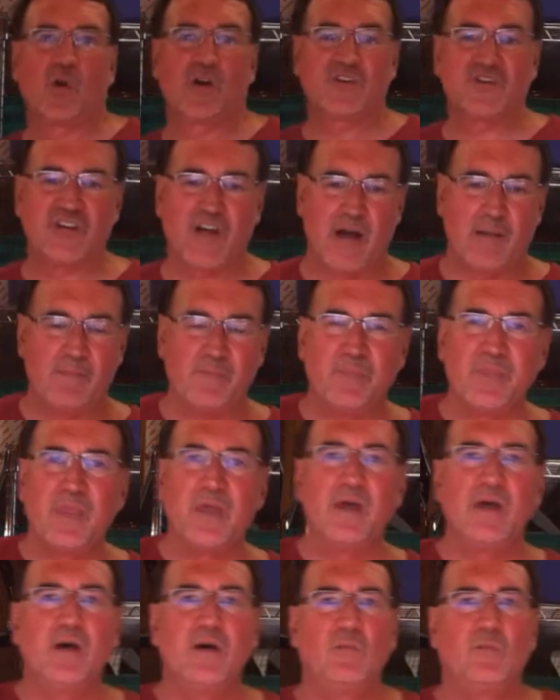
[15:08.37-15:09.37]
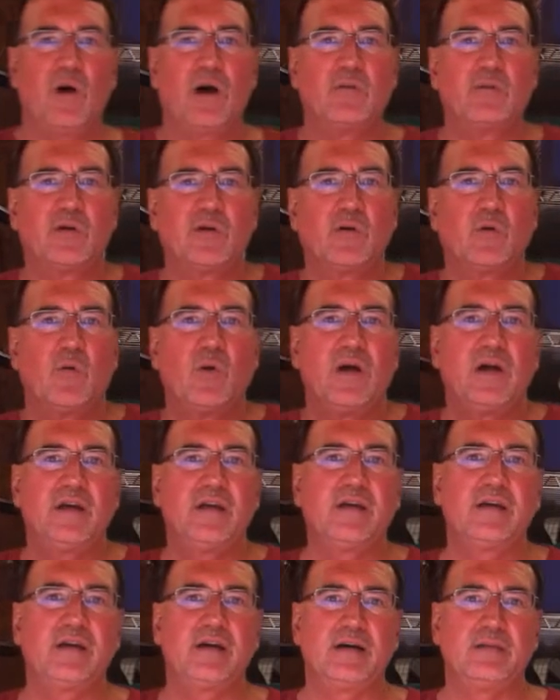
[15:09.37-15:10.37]
Workshop. While we were
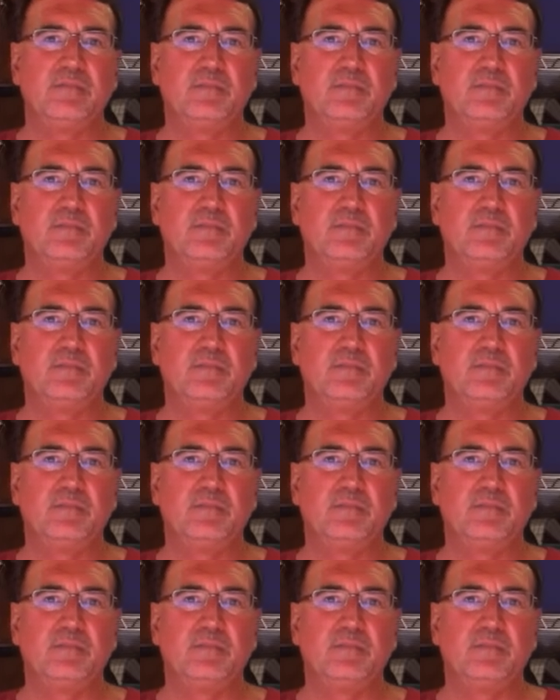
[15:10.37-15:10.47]
away,